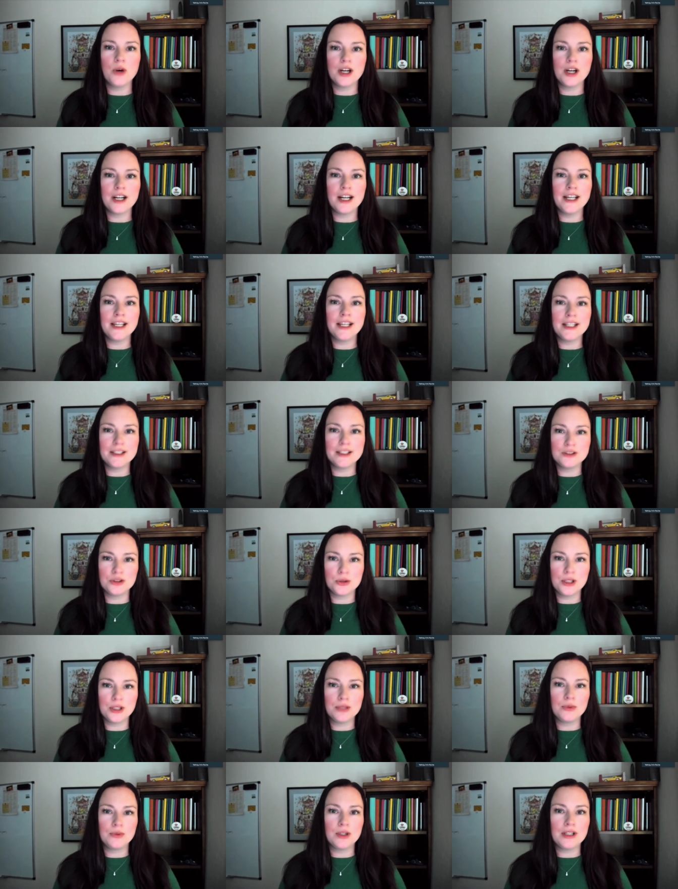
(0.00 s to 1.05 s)
what I had
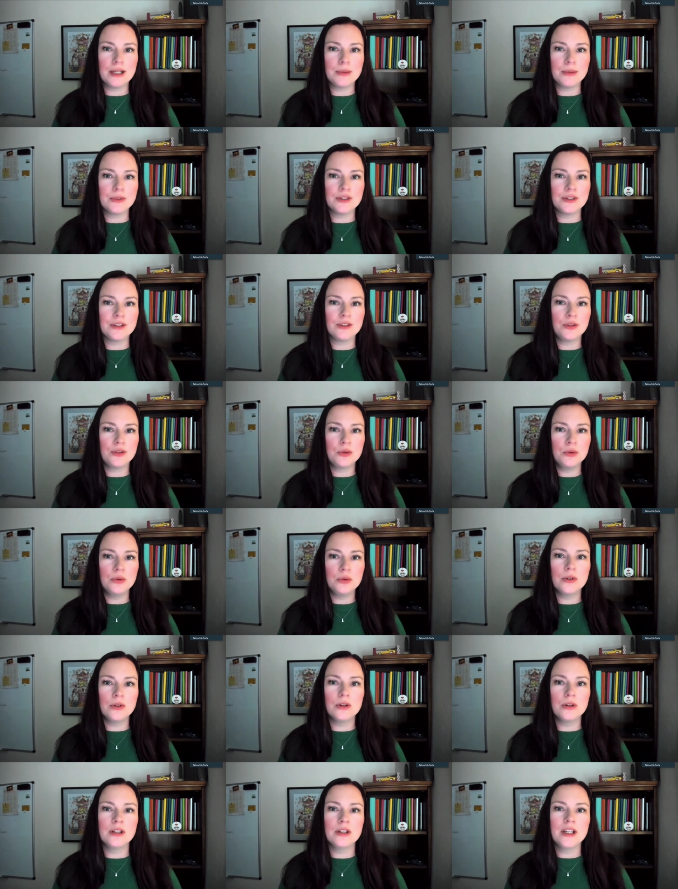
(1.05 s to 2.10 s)
enjoyed while I was in
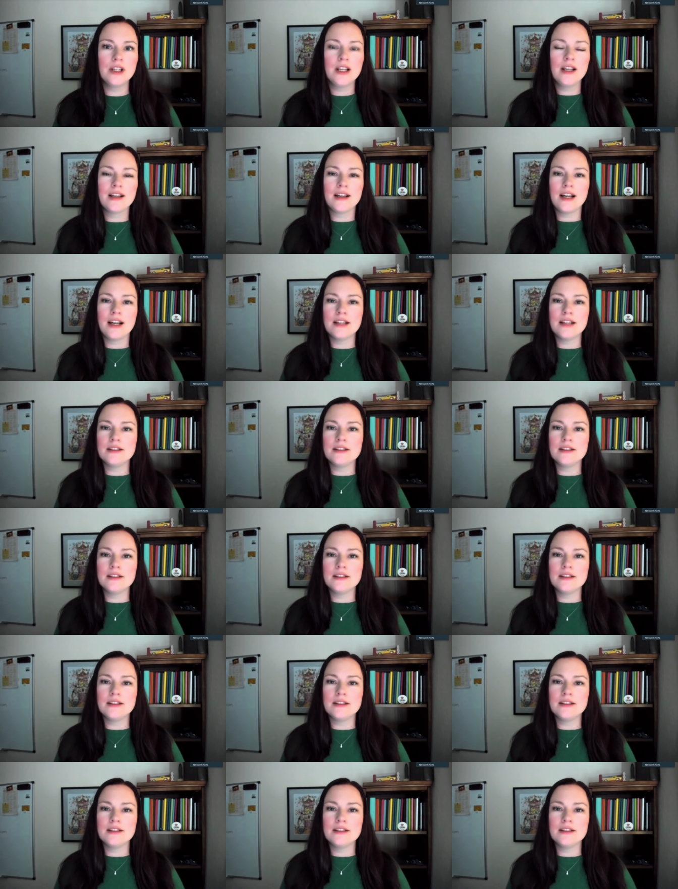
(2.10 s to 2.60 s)
school.